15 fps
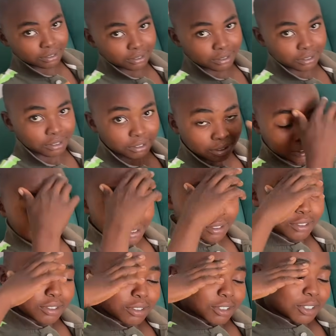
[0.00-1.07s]
number 2.
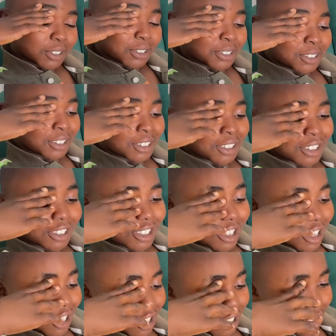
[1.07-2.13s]

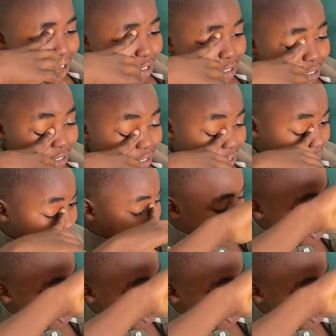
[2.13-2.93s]
Unaona aje dress?